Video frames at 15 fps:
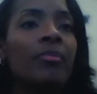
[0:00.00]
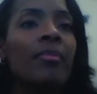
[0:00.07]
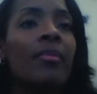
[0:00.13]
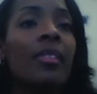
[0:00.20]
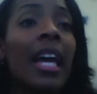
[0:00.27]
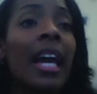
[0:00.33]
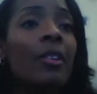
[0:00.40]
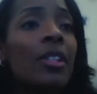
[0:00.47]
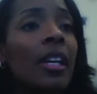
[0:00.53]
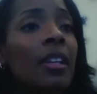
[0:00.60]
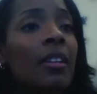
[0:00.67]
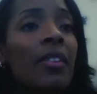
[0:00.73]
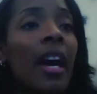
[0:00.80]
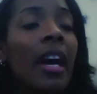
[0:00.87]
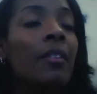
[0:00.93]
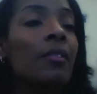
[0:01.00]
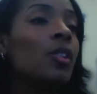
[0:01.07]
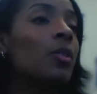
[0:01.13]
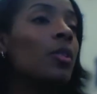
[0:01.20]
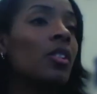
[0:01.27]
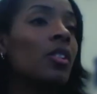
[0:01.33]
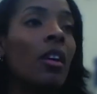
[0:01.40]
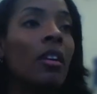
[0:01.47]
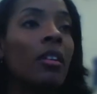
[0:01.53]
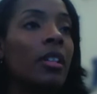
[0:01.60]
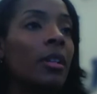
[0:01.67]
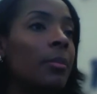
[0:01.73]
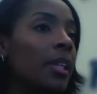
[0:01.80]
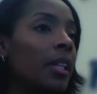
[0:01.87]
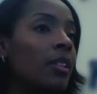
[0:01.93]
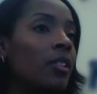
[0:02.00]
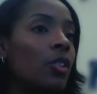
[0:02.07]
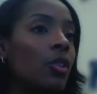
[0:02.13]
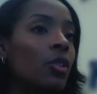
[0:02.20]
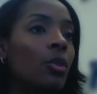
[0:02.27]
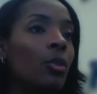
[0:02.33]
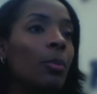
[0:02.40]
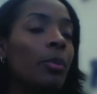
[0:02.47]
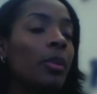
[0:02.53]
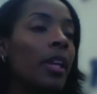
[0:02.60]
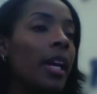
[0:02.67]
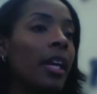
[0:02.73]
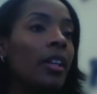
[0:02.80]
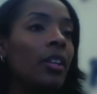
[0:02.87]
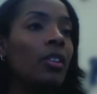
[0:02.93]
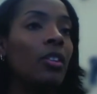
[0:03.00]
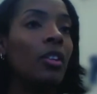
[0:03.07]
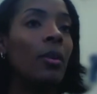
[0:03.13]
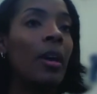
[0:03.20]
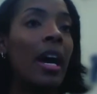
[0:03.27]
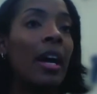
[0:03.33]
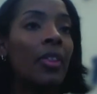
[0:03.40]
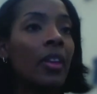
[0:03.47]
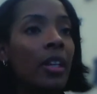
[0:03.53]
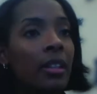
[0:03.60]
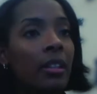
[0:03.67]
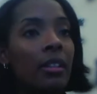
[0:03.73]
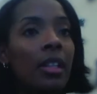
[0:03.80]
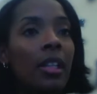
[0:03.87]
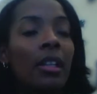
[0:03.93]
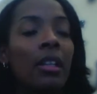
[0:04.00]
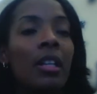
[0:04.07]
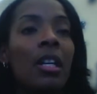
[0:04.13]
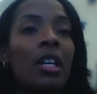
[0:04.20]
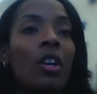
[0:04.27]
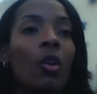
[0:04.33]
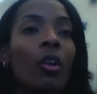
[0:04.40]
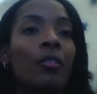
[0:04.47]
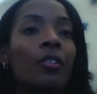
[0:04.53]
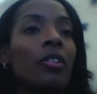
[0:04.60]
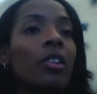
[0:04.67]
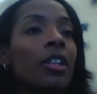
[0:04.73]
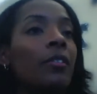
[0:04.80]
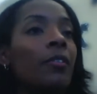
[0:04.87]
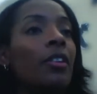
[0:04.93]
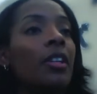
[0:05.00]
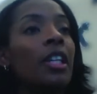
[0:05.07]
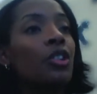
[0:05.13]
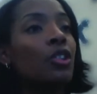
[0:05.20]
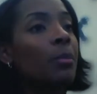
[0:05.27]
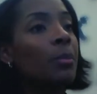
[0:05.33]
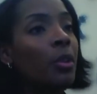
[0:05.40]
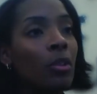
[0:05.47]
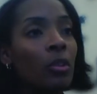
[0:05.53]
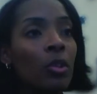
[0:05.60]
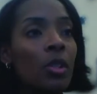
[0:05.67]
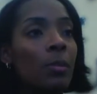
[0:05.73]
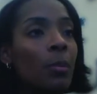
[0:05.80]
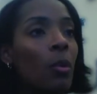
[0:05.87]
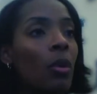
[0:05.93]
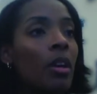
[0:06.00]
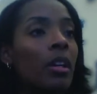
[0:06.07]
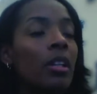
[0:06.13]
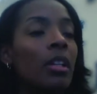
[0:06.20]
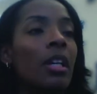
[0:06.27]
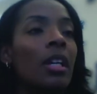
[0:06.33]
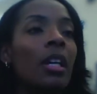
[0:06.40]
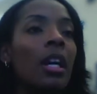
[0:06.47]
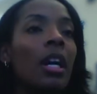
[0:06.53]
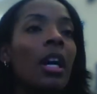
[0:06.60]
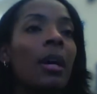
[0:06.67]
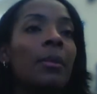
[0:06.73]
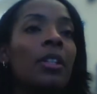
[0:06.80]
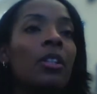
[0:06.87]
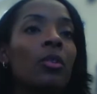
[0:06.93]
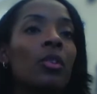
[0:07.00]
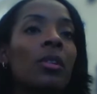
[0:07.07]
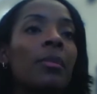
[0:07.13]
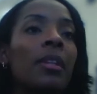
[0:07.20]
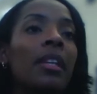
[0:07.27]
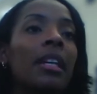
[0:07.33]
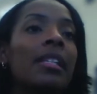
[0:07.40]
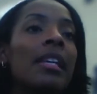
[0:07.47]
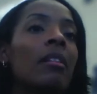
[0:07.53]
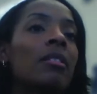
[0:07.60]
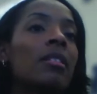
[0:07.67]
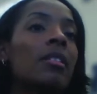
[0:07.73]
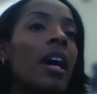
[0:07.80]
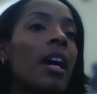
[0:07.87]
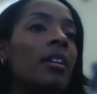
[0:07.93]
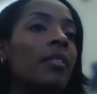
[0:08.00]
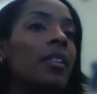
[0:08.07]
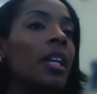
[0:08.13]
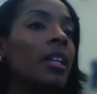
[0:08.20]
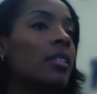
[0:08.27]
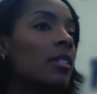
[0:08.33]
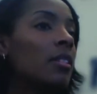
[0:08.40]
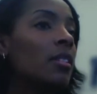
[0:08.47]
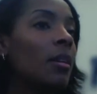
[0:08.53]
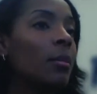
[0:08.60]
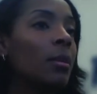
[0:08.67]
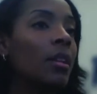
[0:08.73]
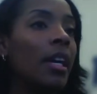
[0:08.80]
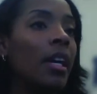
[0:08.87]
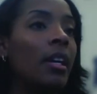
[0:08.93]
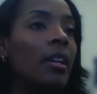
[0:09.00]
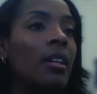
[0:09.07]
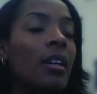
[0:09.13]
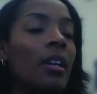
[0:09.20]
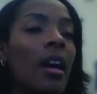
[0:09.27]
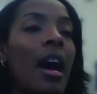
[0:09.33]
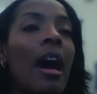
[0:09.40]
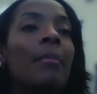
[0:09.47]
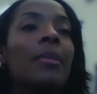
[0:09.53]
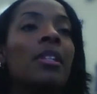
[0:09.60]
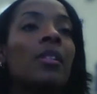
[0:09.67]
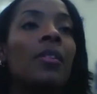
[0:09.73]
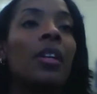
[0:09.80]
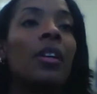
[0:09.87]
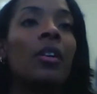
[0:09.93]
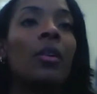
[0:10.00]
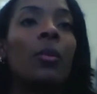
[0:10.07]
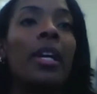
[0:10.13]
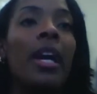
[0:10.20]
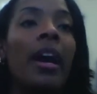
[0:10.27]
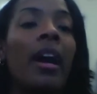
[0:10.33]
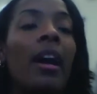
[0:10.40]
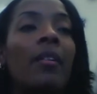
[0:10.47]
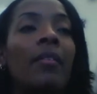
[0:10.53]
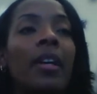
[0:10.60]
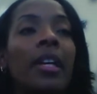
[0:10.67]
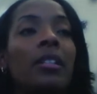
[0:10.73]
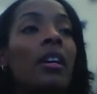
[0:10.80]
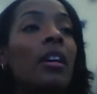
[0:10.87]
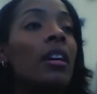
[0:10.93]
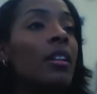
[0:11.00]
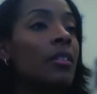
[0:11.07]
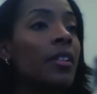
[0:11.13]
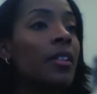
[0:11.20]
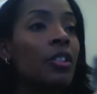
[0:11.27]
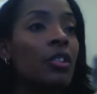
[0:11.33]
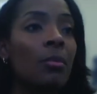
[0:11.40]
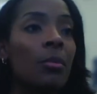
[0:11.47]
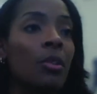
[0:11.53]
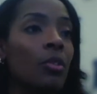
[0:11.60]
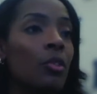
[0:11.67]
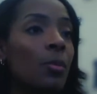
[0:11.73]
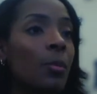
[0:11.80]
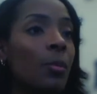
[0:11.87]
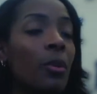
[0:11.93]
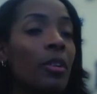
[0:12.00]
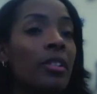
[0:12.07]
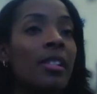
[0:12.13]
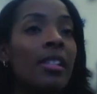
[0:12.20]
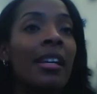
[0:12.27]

Outside of that, if students aren't coming into play, athletically, or if they're looking for an intramural sport, something that's outside of the NCAA atmosphere, we have a ton of intramural sports.